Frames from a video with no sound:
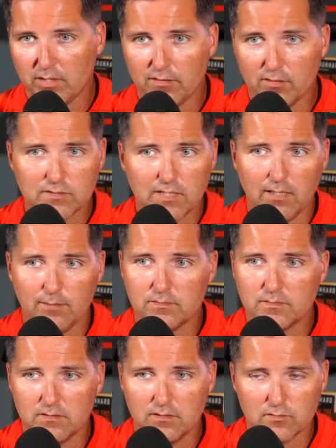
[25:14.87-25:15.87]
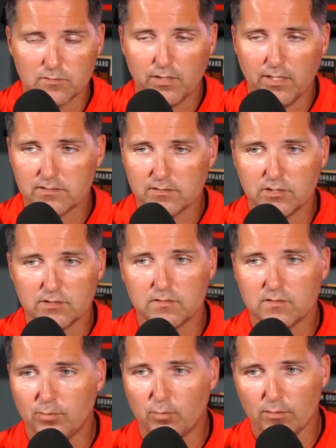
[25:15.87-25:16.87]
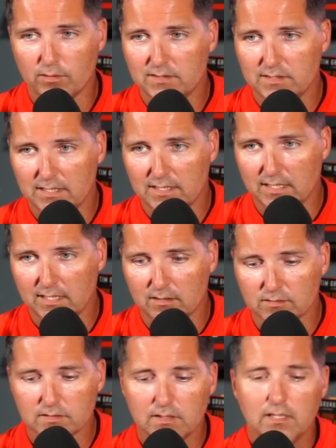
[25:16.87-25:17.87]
Those games and those plays are just as important as anything else.